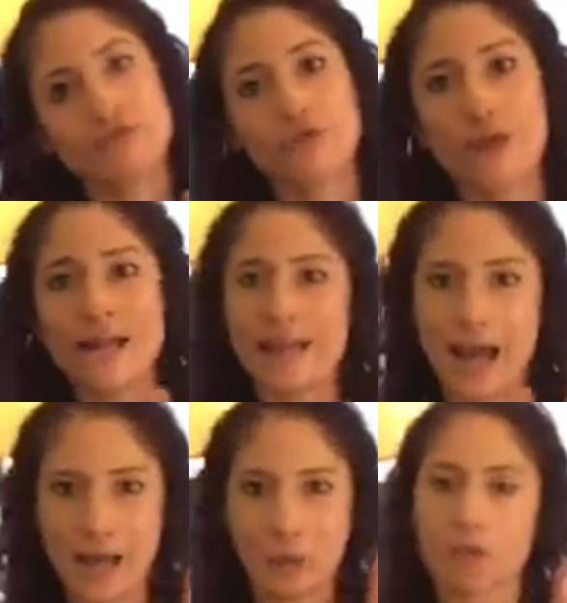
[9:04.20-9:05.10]
of write
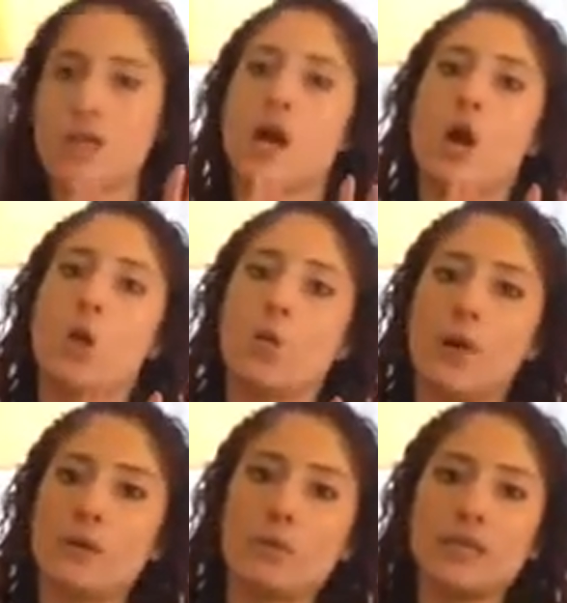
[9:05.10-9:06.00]
out
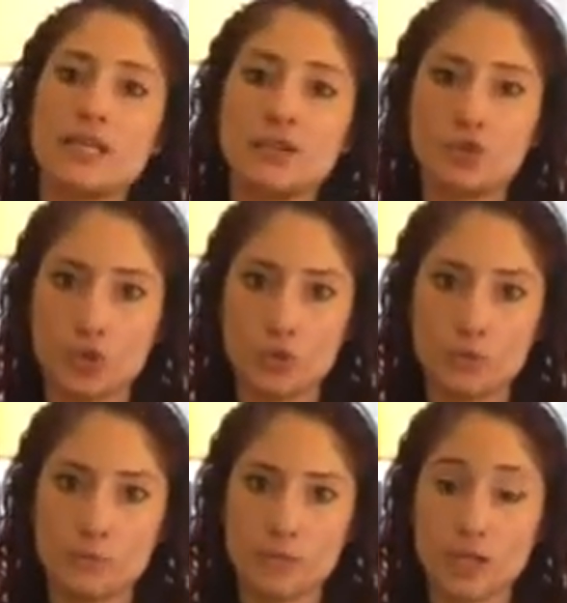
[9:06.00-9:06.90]
what we can
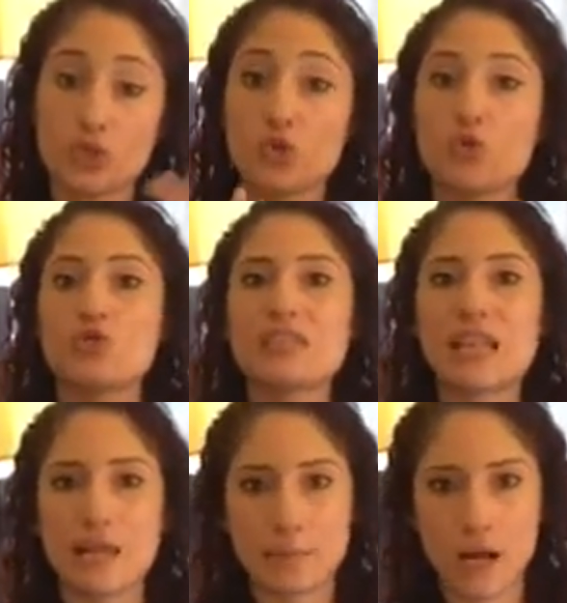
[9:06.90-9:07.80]
do to
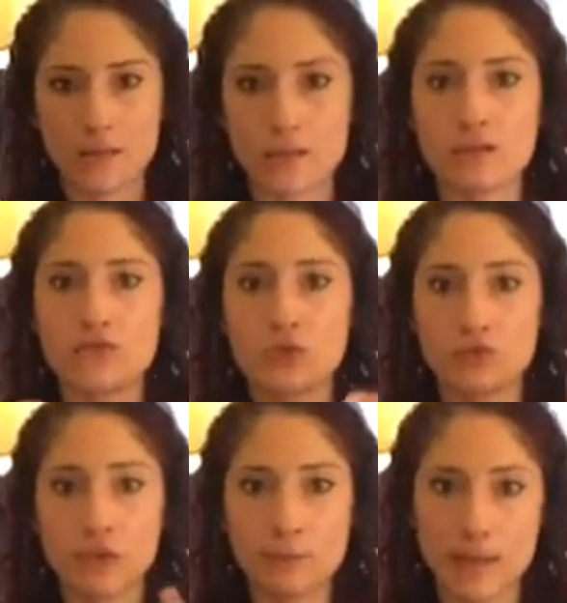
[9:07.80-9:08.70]
stay positive, to
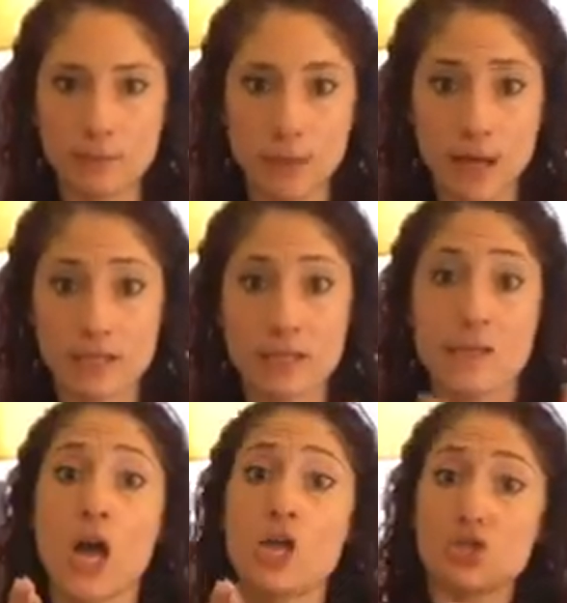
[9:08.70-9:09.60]
remain
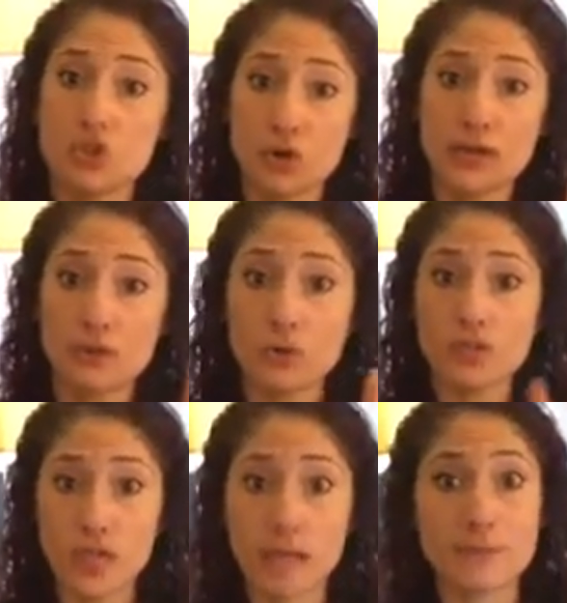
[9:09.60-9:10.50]
positive during
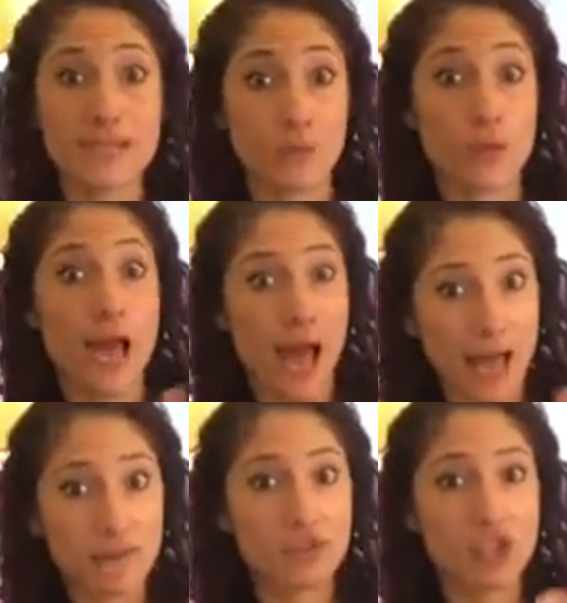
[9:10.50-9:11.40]
those times that we
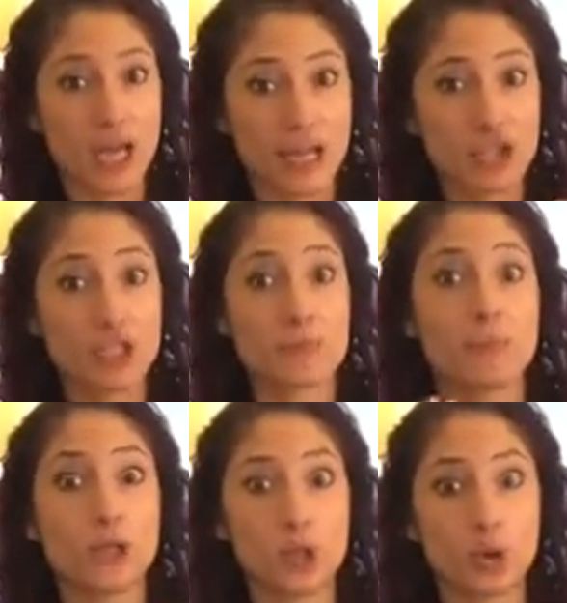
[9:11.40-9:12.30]
have changes
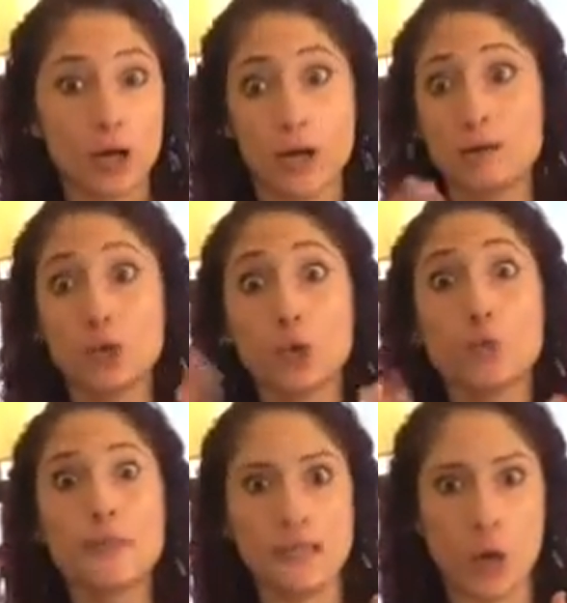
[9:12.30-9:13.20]

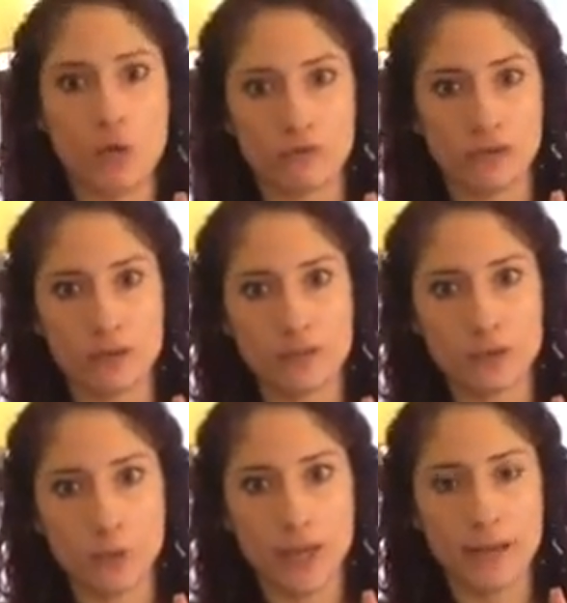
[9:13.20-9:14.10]
looming over
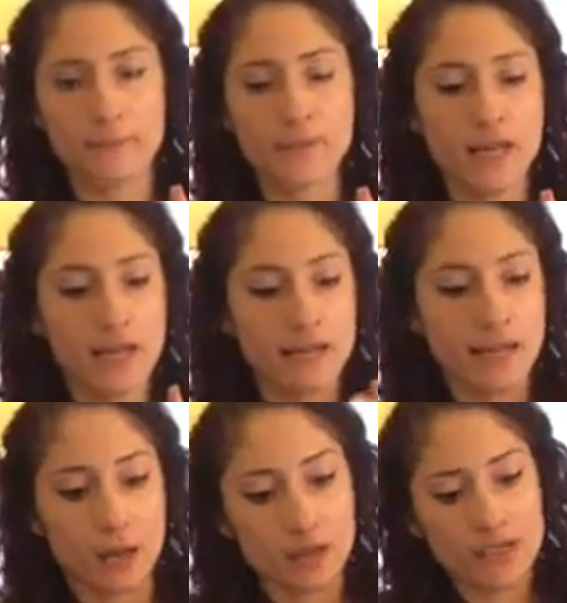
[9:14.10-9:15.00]
us, okay?
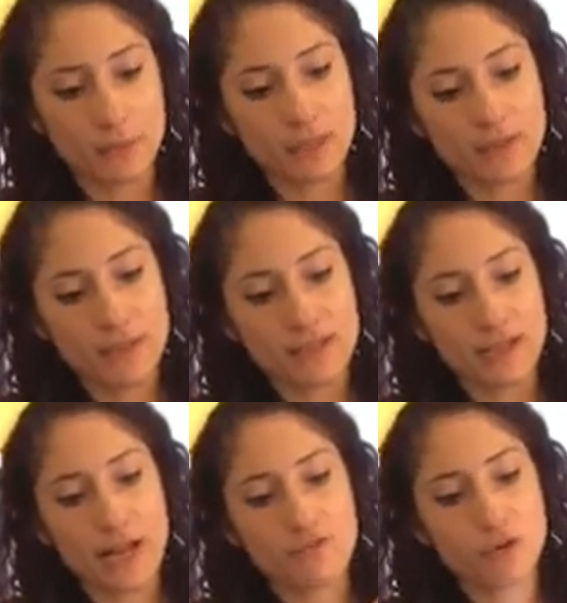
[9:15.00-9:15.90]
Now, some of the things
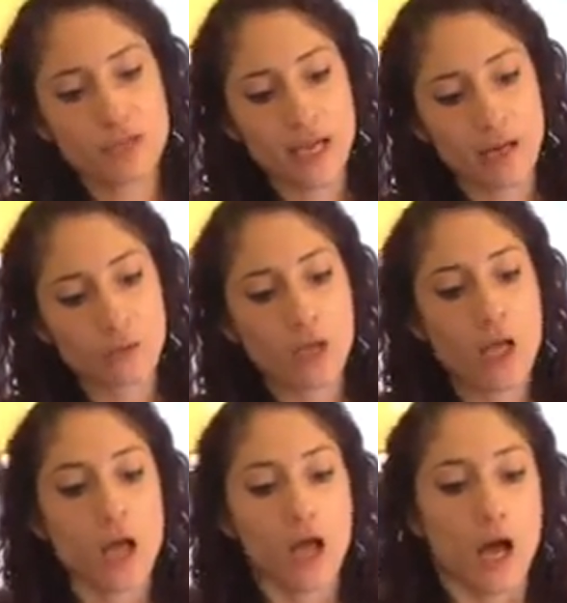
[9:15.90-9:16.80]
that I wrote down
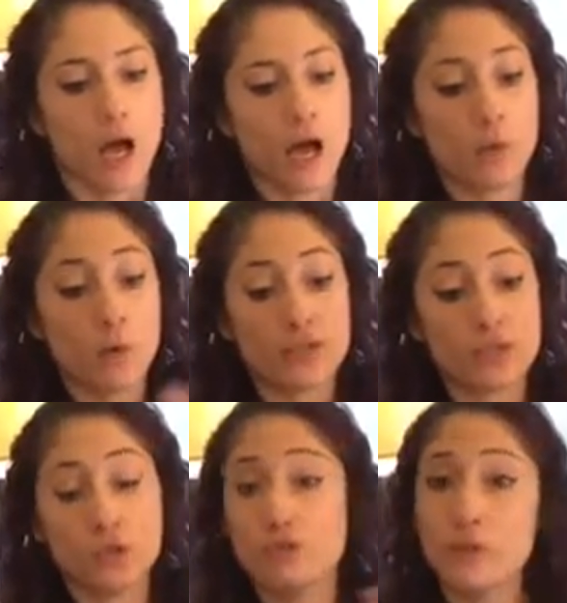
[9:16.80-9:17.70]

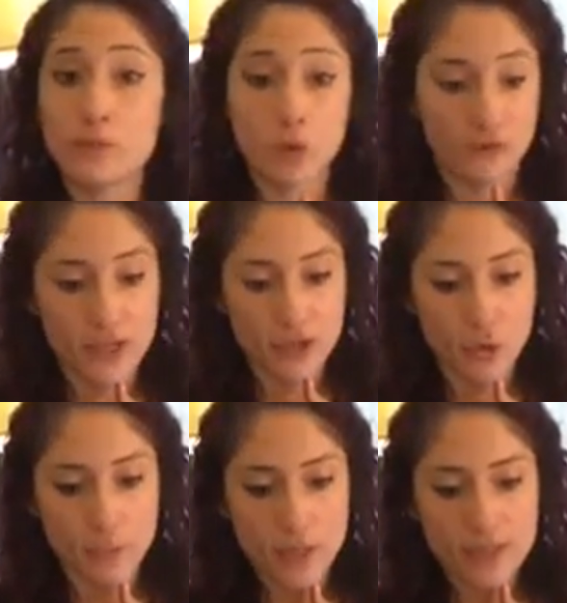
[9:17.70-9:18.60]
was to read
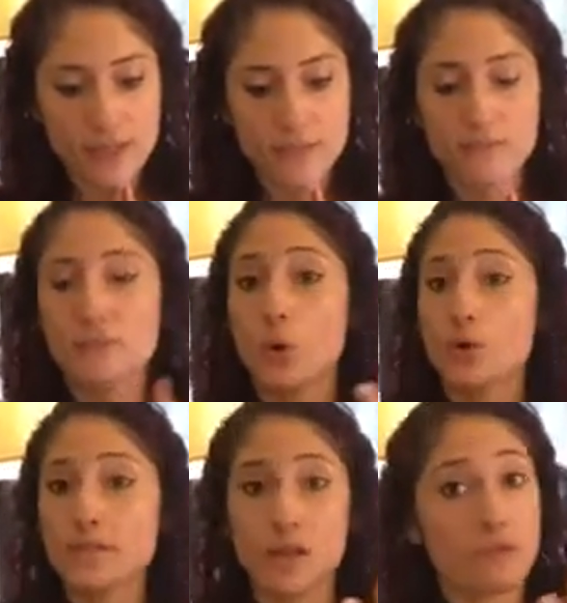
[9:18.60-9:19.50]
motivational books
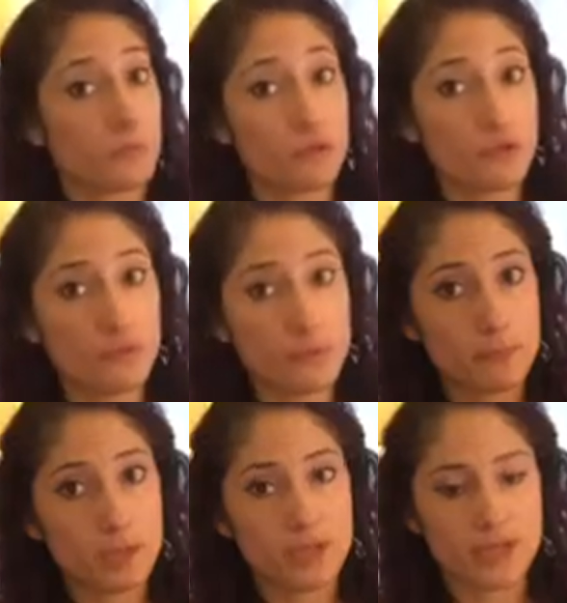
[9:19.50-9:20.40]
or
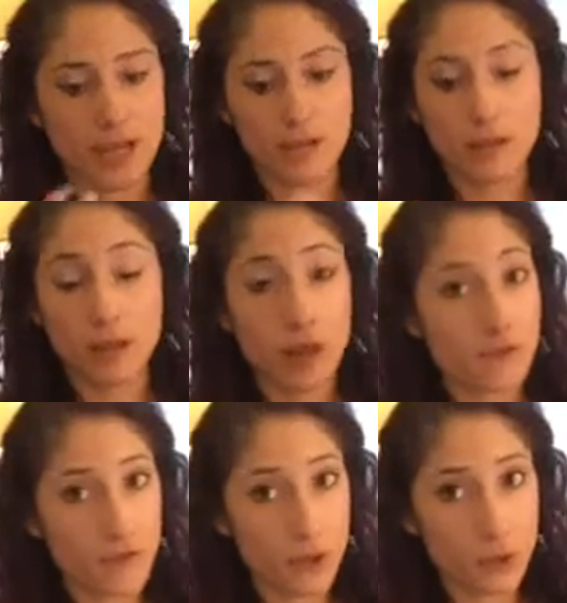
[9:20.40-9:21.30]
self-improvement books. I
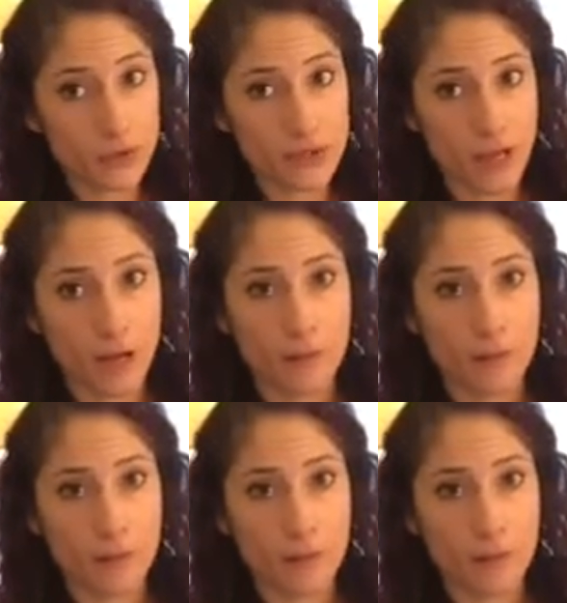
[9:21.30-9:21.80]
love those.